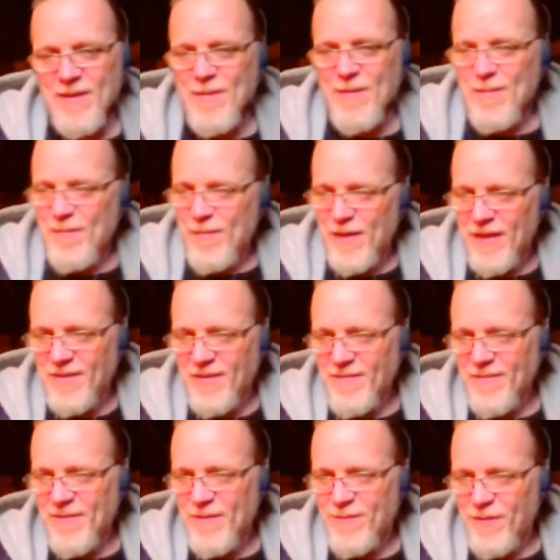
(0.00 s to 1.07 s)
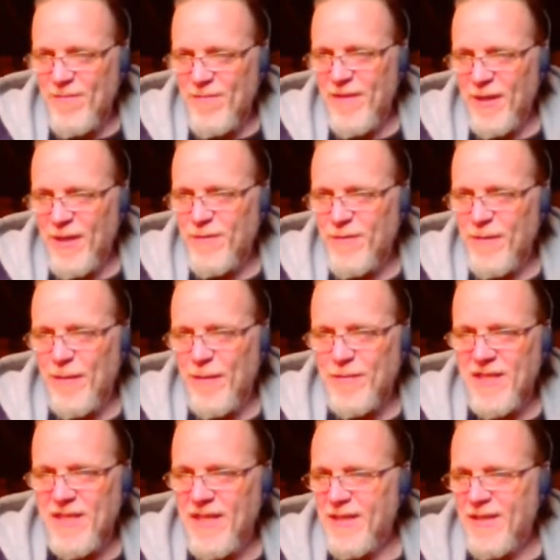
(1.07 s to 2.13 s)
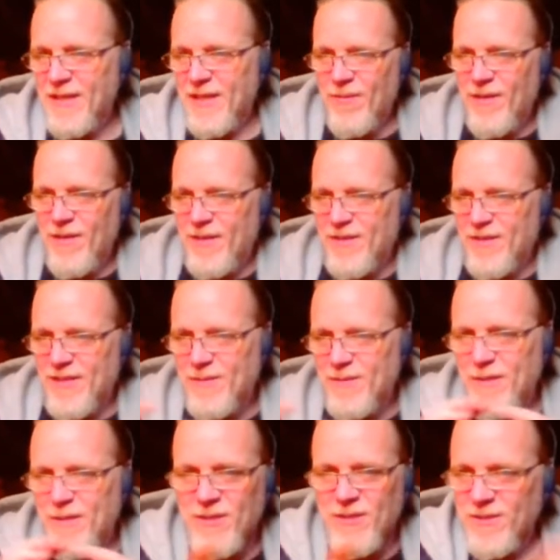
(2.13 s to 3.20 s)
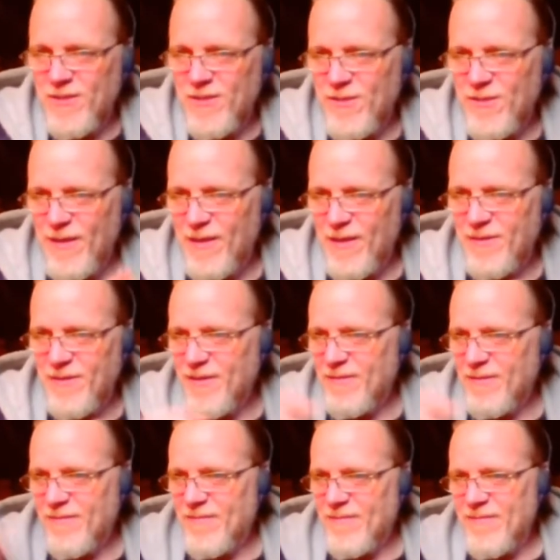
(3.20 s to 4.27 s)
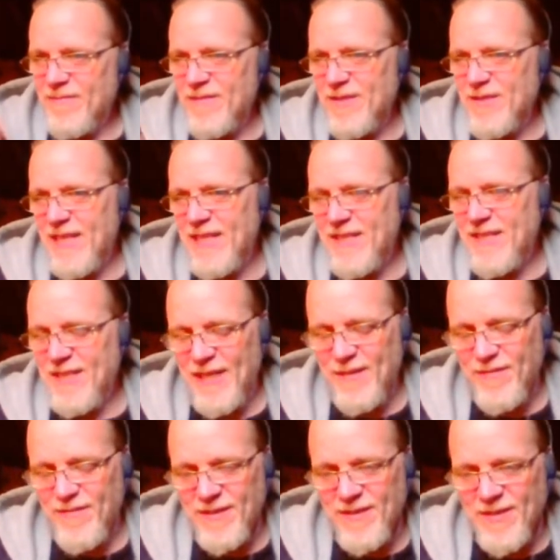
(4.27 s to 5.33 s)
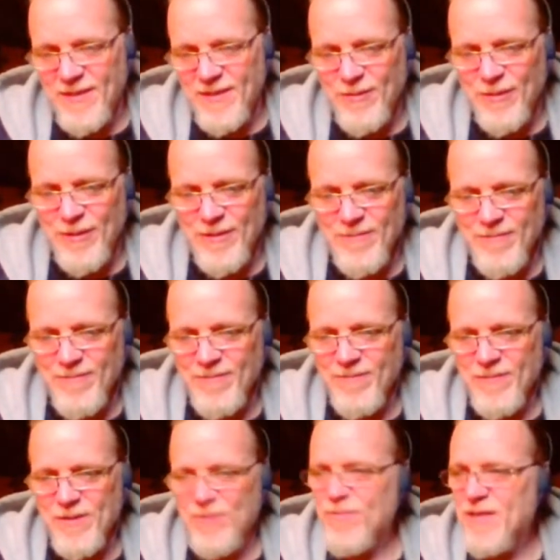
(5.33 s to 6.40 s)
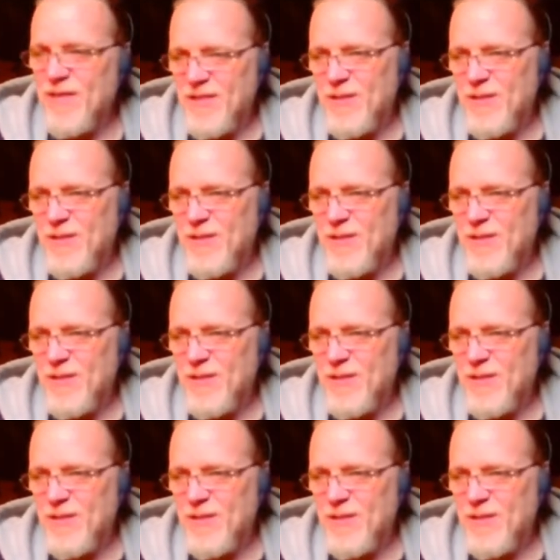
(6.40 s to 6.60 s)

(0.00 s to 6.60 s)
But from there, from Uppsala, they go on all these missions throughout the Scandinavia, essentially. Sweden